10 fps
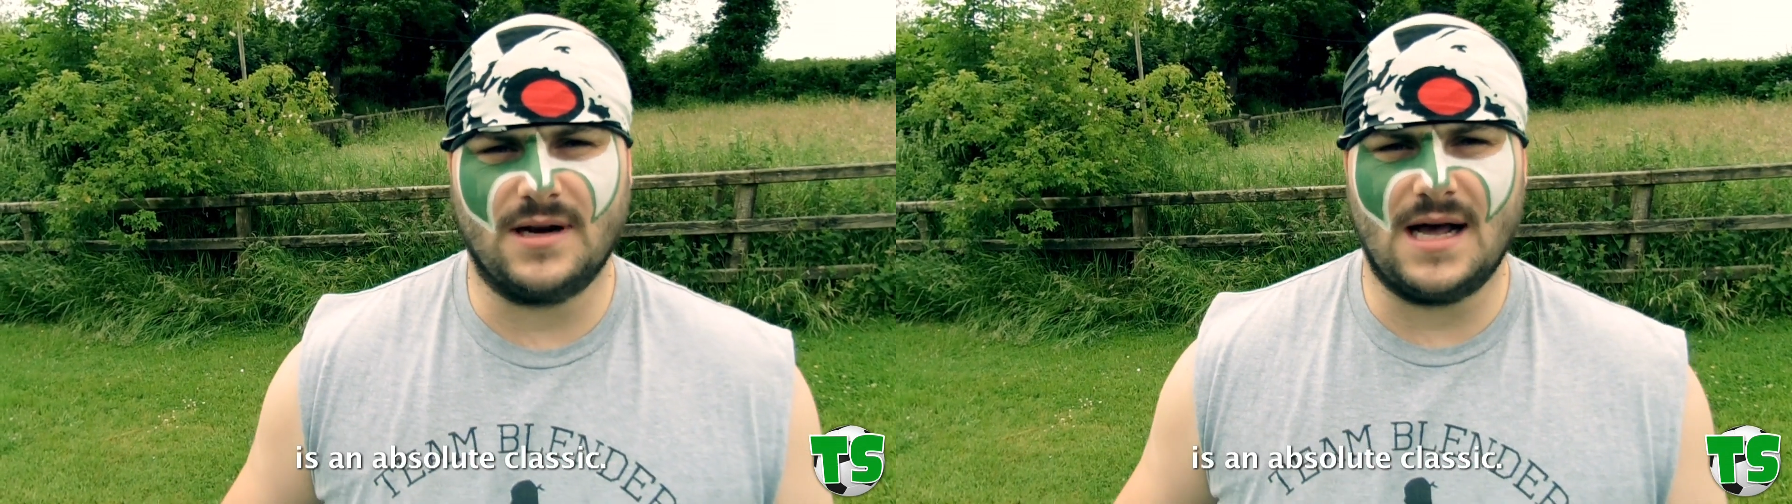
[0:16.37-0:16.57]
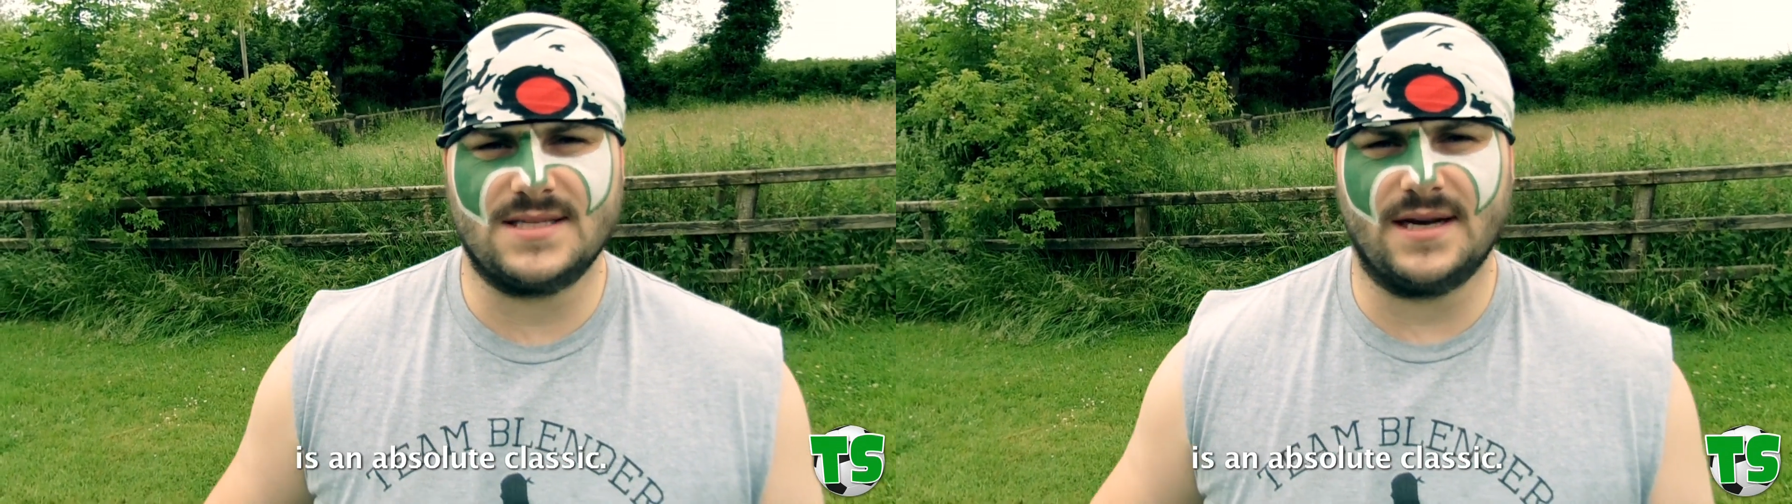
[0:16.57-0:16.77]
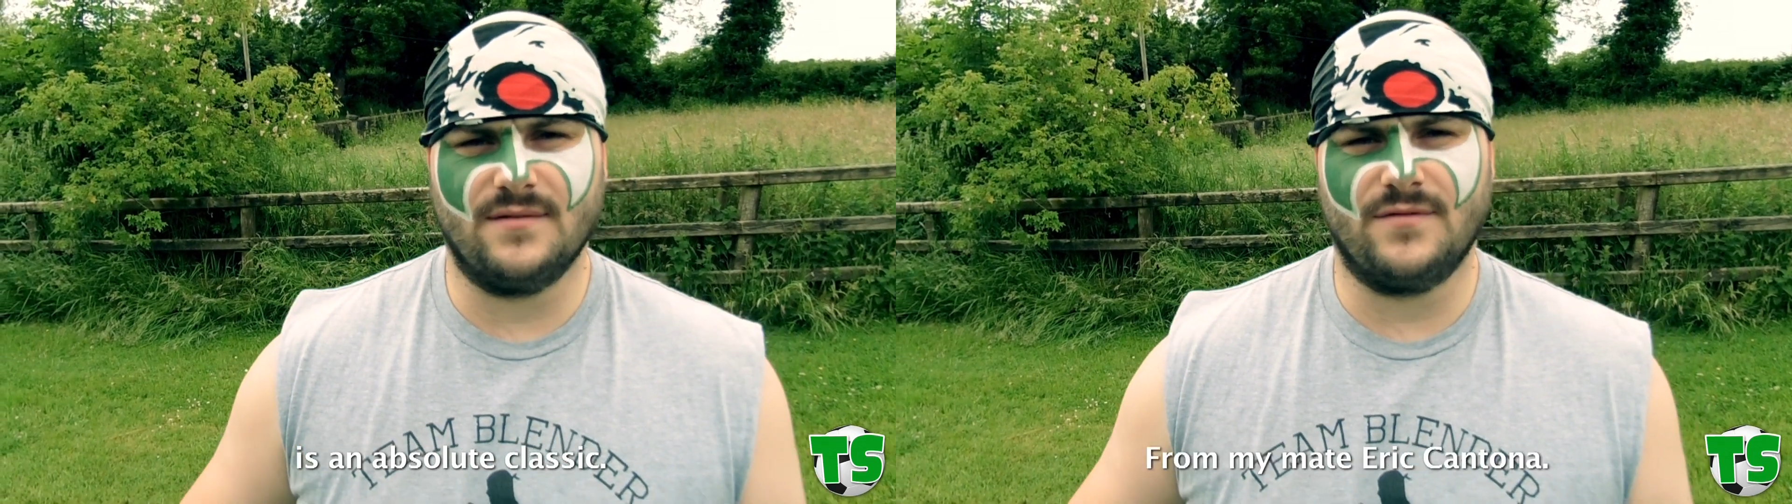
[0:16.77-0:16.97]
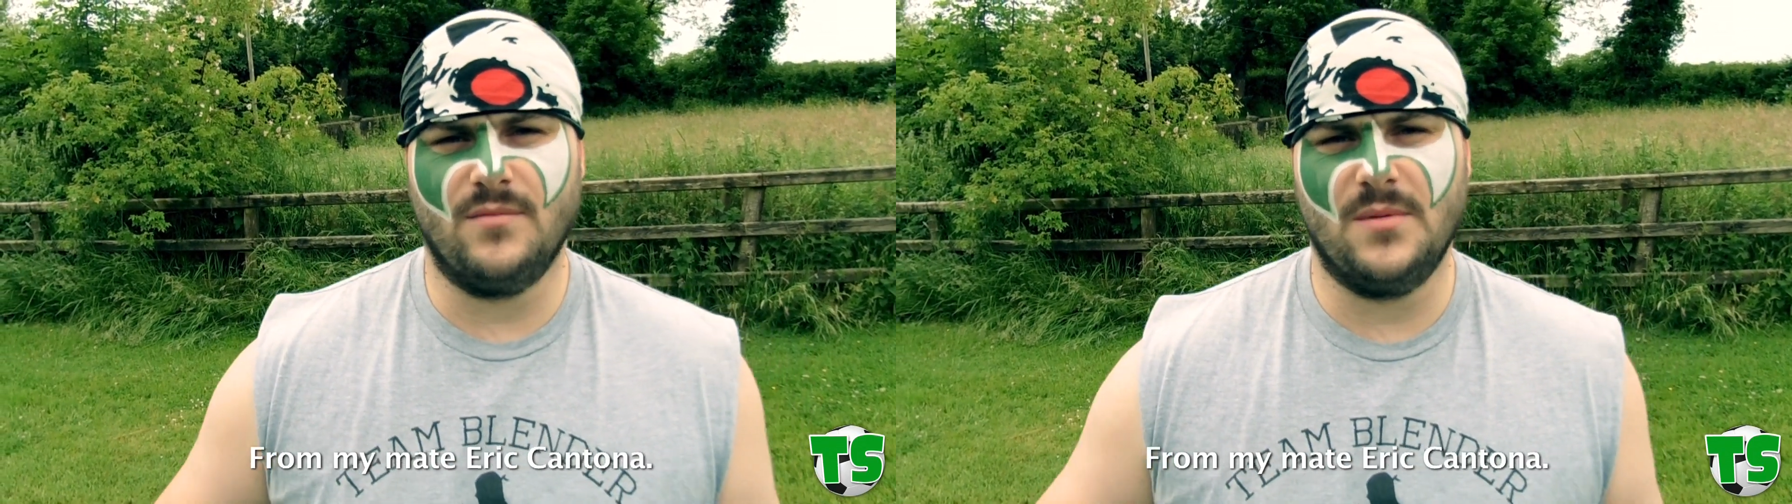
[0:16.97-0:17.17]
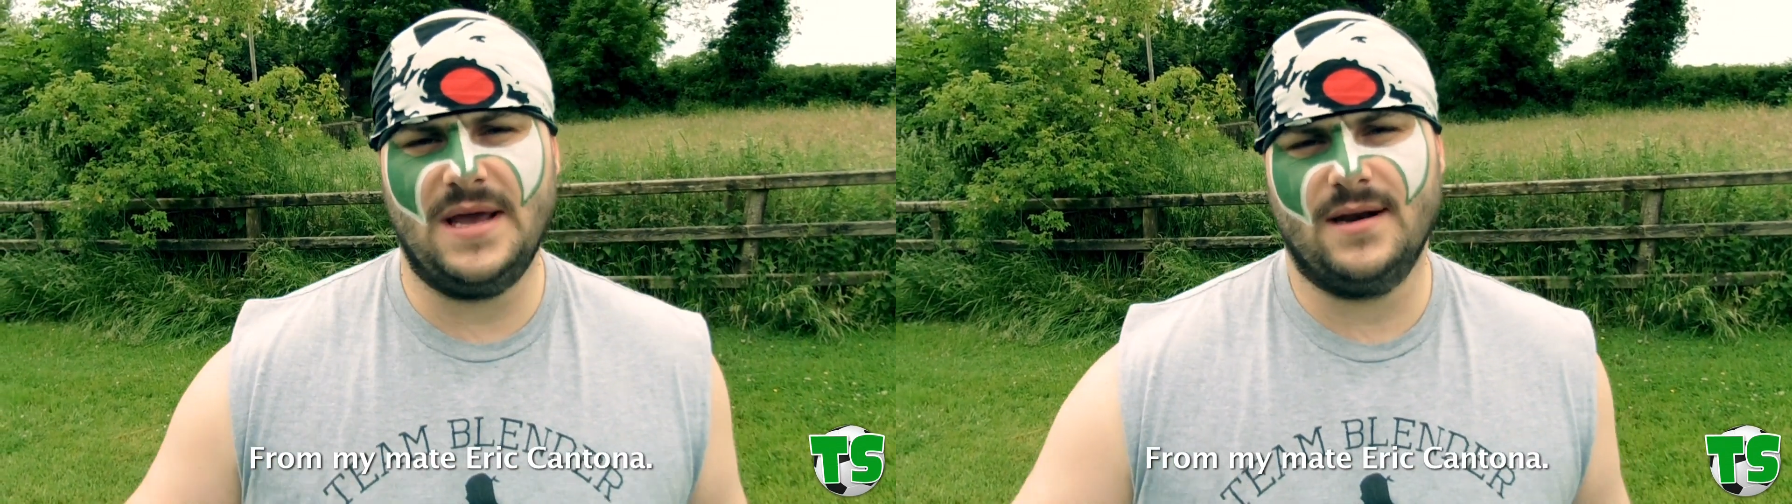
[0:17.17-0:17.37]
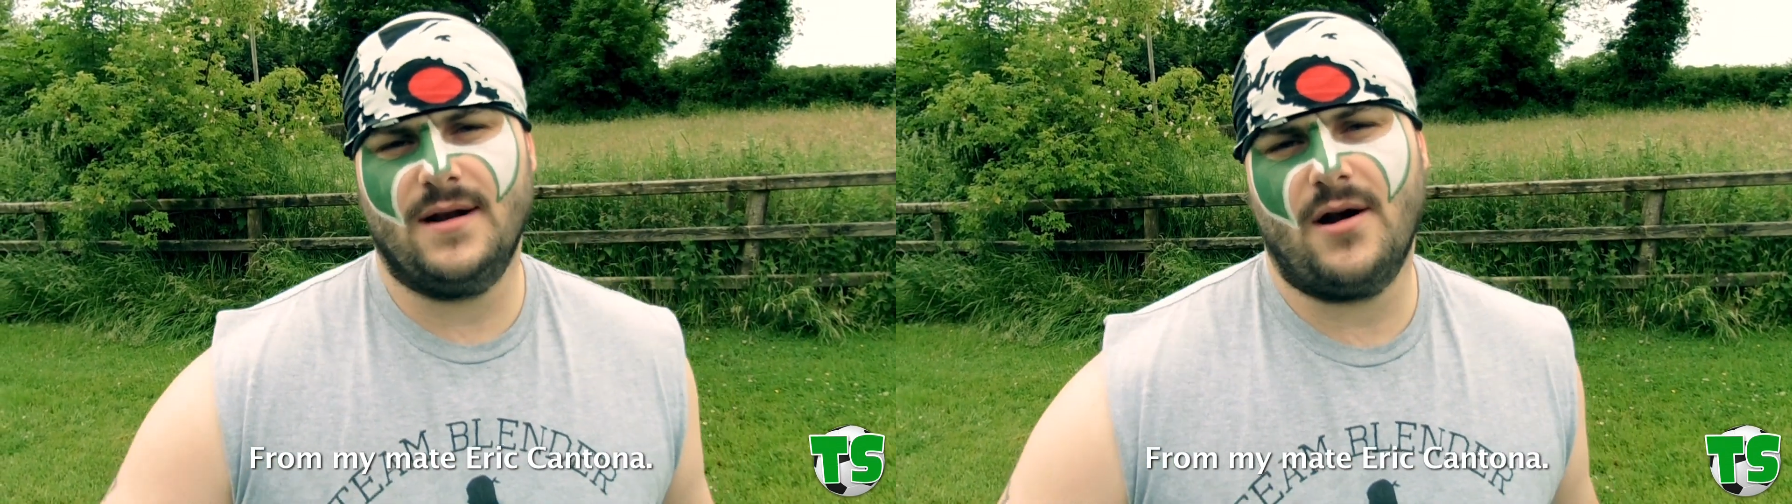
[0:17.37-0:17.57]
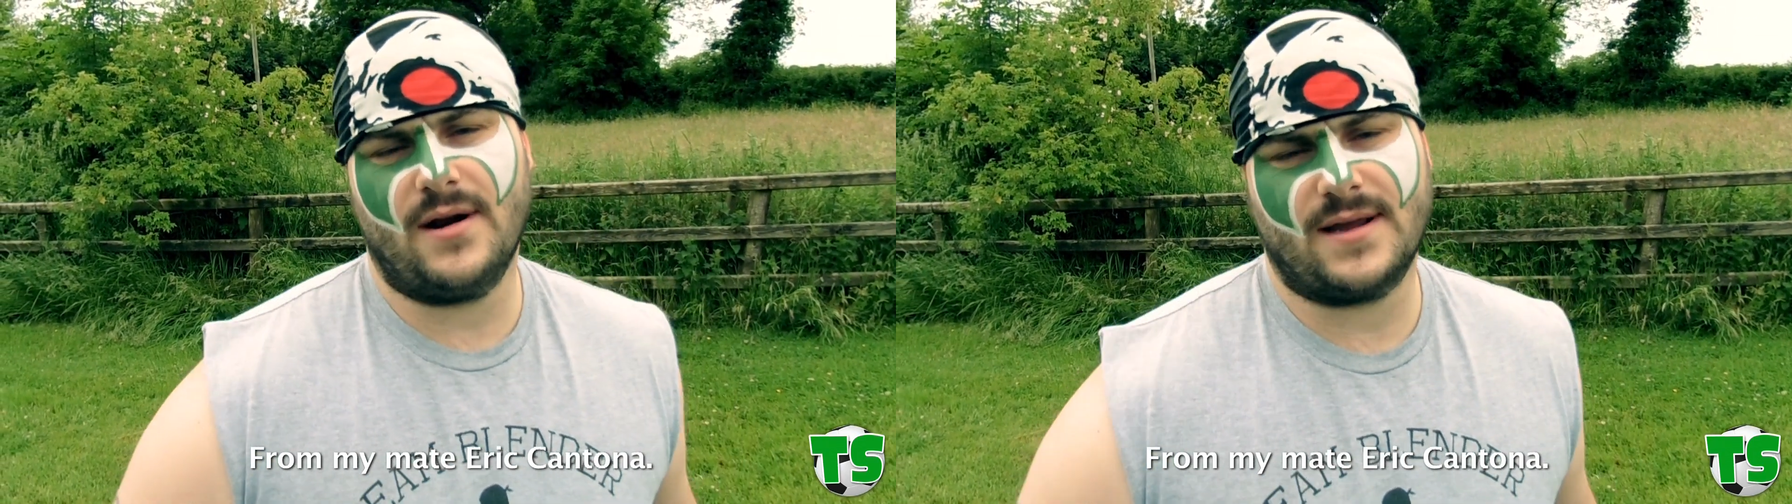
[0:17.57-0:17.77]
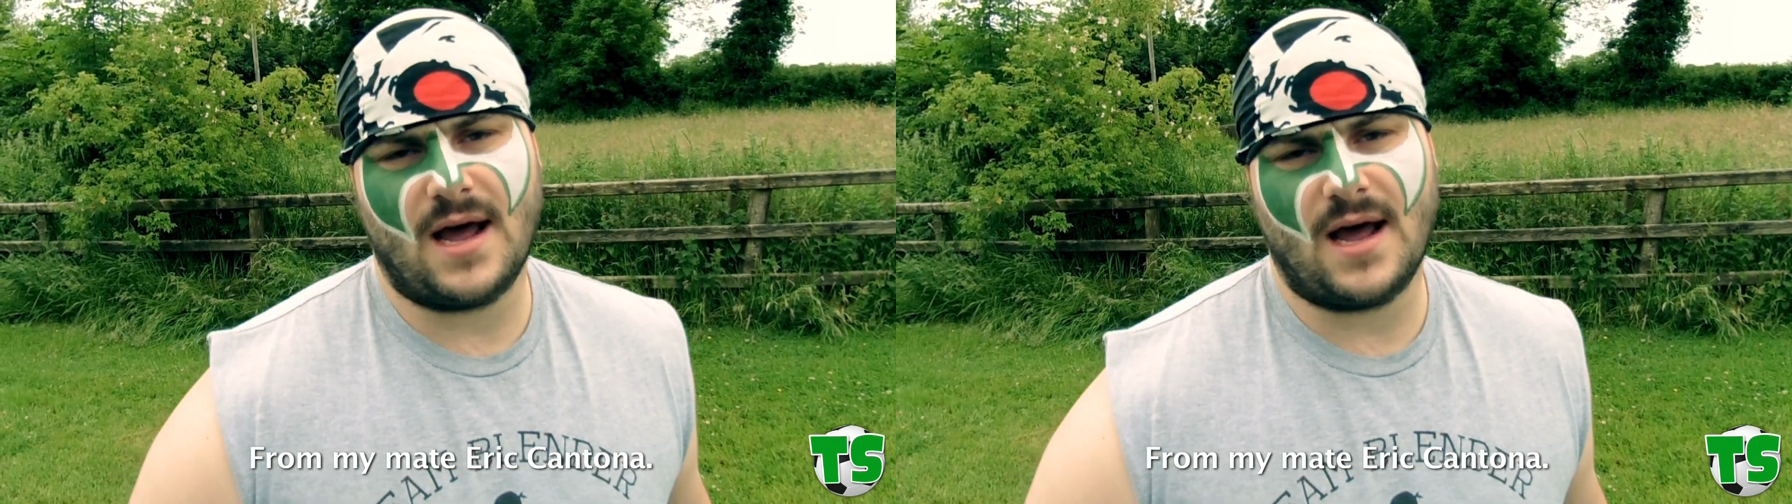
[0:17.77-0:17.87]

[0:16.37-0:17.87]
classic from my mate Eric